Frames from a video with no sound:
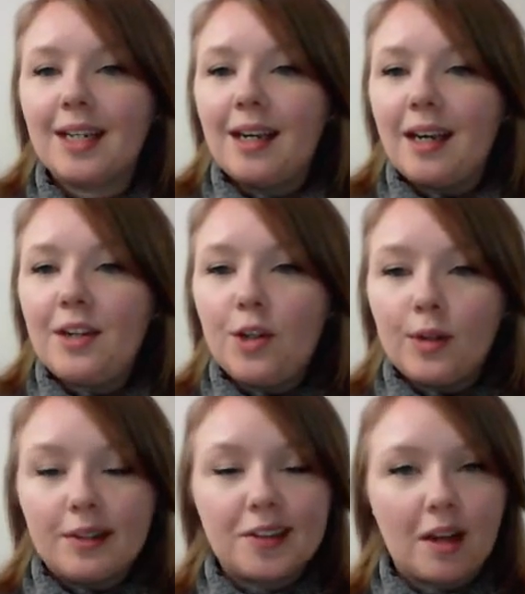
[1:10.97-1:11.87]
In
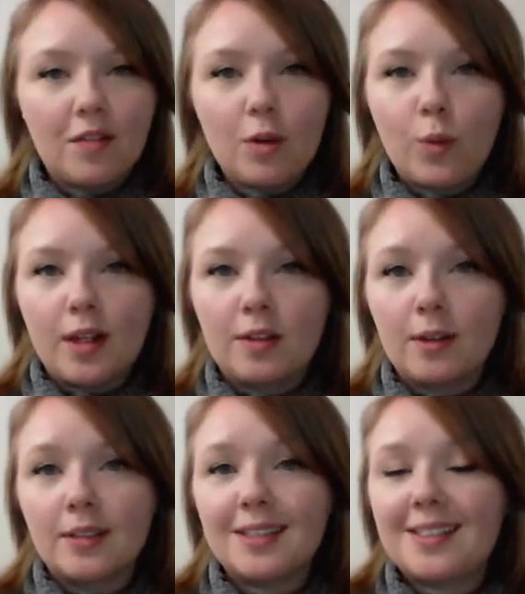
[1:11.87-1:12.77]
Unit 7, we
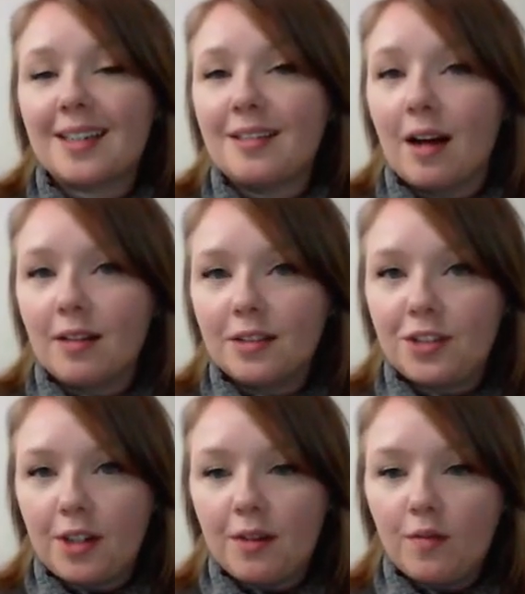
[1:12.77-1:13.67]
learned
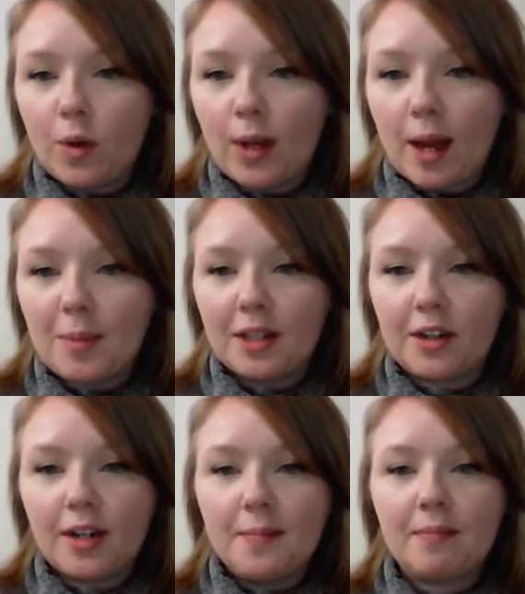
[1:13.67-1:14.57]
technology
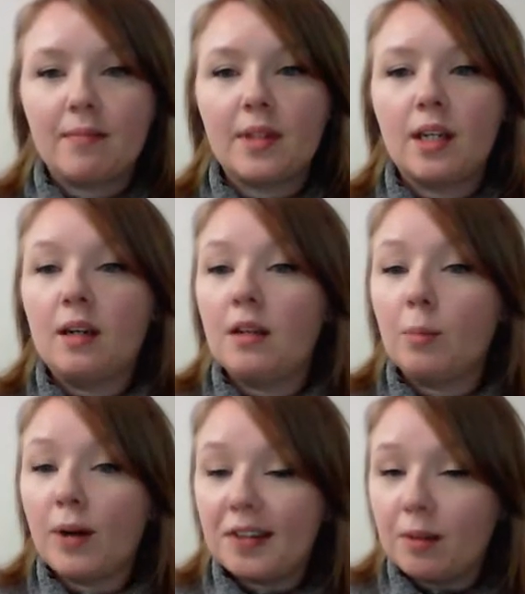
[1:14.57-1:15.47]
vocabulary, the
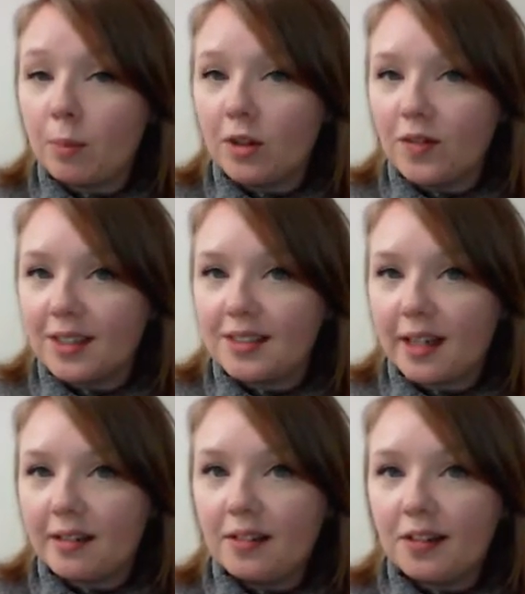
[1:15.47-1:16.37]
present perfect
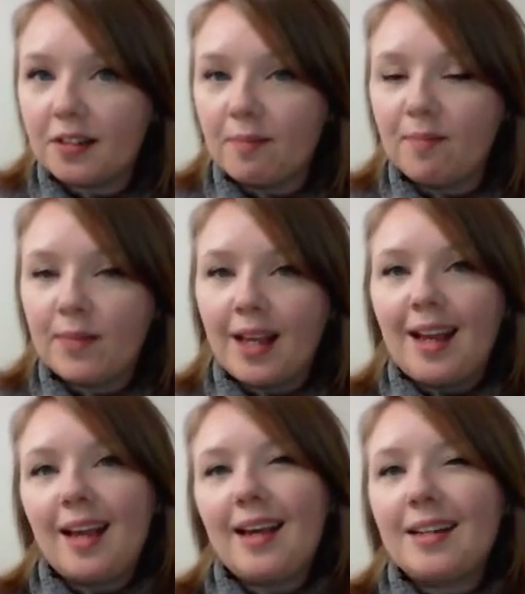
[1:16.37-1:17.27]
tense,
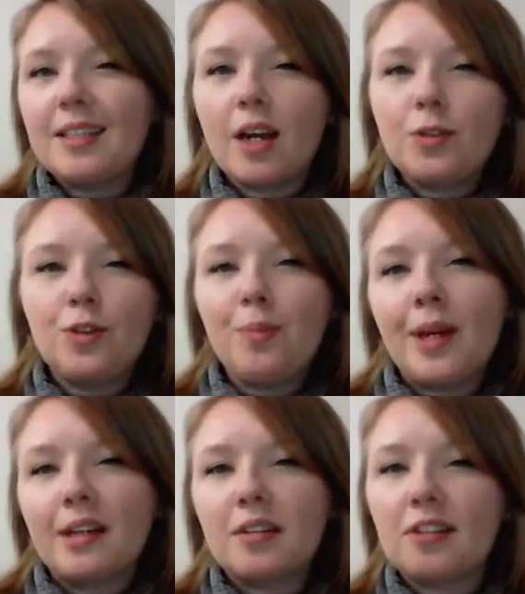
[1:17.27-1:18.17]
and how to
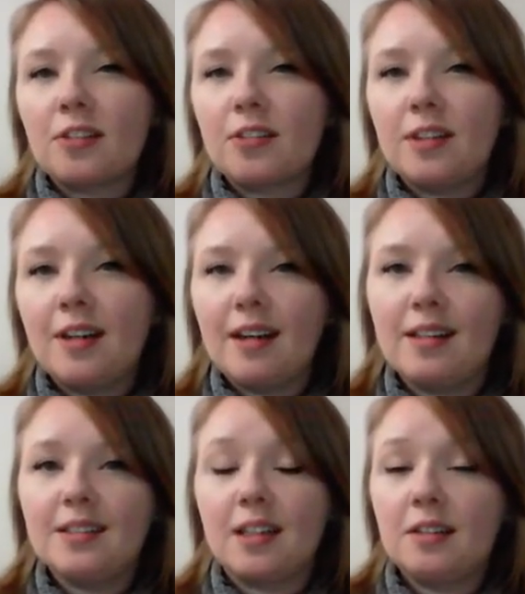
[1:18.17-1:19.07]
make certain
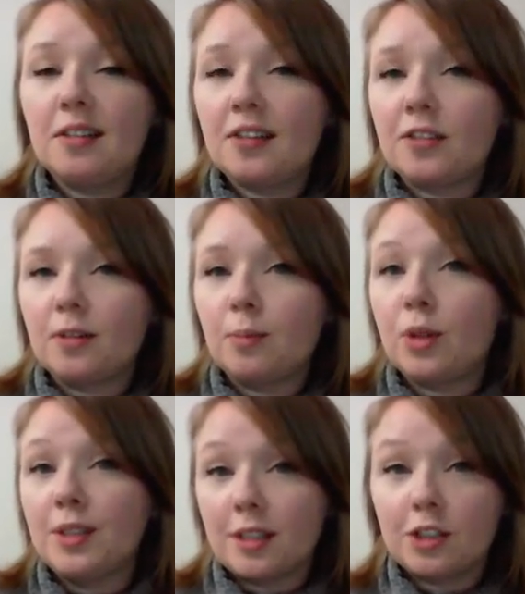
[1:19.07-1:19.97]
and uncertain
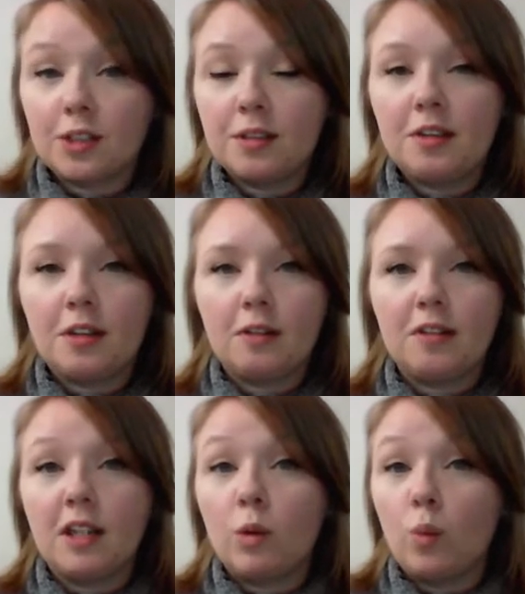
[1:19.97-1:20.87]
predictions
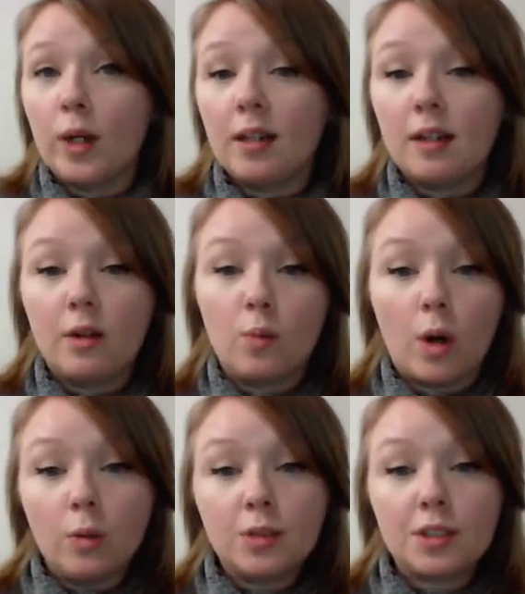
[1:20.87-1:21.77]
using will and
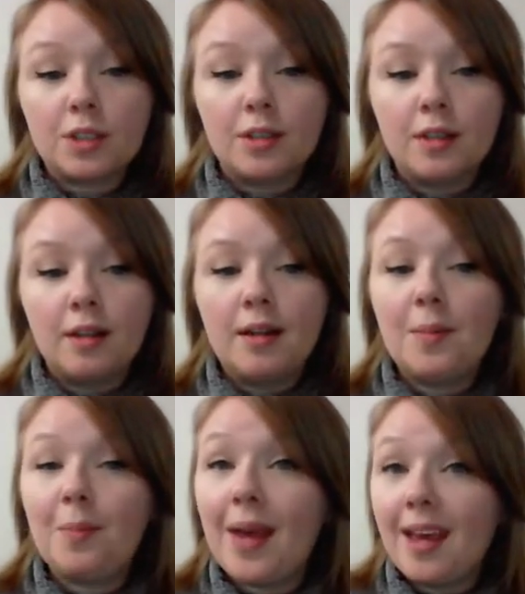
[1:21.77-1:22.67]
won't,
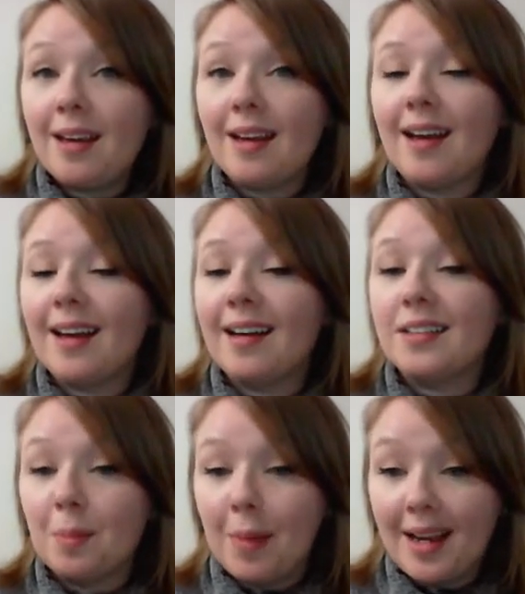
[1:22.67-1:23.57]
may and
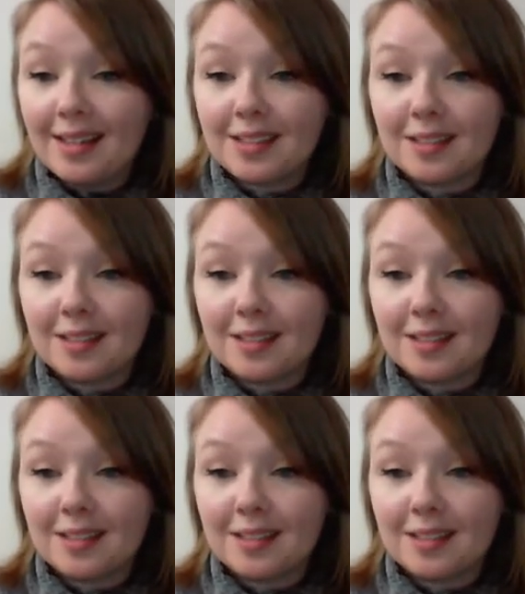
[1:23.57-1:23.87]
might.